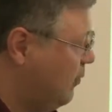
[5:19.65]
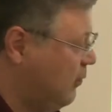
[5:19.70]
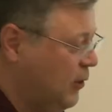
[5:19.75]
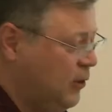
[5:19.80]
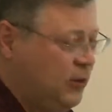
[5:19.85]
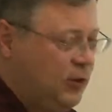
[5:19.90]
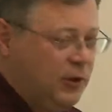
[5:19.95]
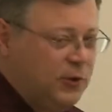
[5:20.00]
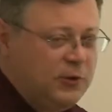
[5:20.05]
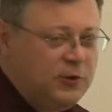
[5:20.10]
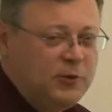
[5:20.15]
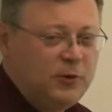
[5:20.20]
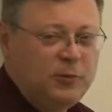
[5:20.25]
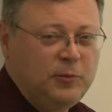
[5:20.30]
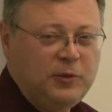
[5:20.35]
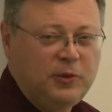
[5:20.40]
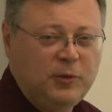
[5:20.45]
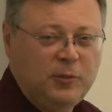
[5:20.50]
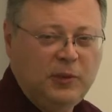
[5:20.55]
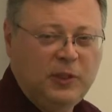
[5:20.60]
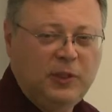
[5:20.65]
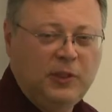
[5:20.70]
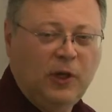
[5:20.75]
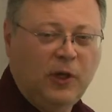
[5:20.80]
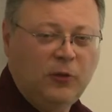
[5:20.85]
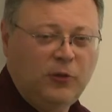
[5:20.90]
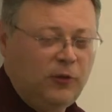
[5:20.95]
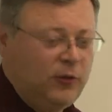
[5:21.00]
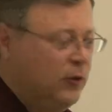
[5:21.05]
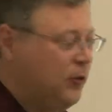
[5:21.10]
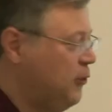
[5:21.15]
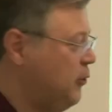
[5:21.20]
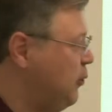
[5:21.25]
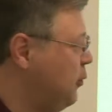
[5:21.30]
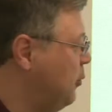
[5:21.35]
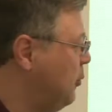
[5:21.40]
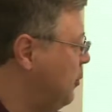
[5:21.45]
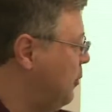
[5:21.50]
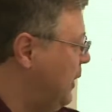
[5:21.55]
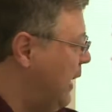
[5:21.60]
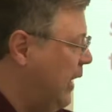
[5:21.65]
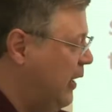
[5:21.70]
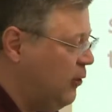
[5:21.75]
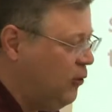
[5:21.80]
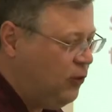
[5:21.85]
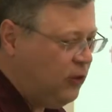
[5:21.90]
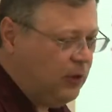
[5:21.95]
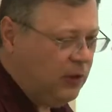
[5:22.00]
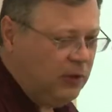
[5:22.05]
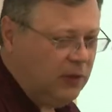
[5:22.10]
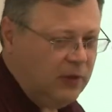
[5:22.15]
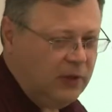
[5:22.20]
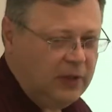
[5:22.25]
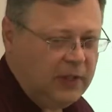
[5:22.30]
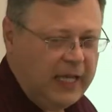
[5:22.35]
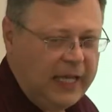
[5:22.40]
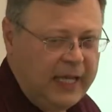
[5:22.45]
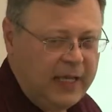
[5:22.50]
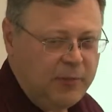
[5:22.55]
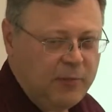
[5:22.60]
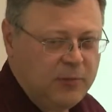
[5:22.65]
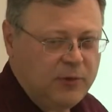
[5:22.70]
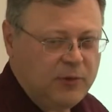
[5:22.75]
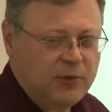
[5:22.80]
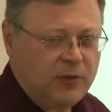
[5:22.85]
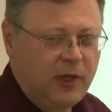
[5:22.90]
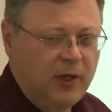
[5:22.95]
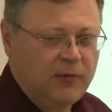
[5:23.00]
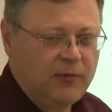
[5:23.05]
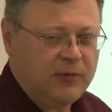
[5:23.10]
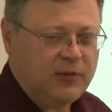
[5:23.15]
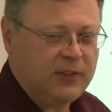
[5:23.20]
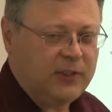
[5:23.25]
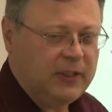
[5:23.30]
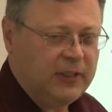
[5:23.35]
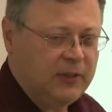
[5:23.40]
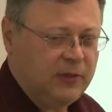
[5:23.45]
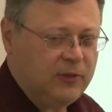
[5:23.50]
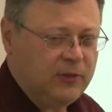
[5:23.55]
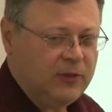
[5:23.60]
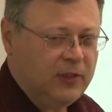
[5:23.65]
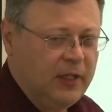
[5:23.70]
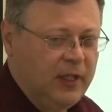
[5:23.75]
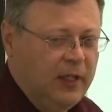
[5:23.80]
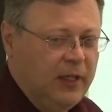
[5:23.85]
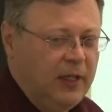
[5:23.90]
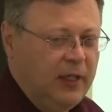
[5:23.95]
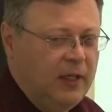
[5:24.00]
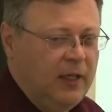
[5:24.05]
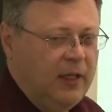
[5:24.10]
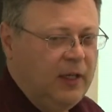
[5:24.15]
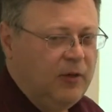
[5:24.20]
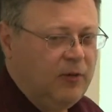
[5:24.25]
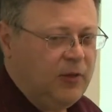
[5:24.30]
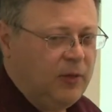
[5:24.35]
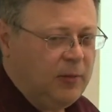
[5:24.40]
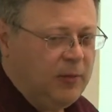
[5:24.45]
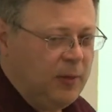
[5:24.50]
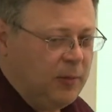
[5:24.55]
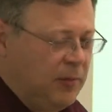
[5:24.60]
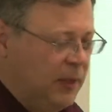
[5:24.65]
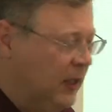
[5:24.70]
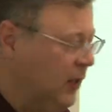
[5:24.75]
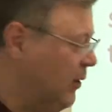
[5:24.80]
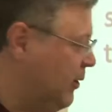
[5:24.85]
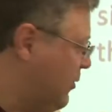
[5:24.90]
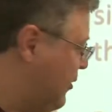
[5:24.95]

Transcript: which he assumed to be Knossos, two ancient names of cities from the Minoan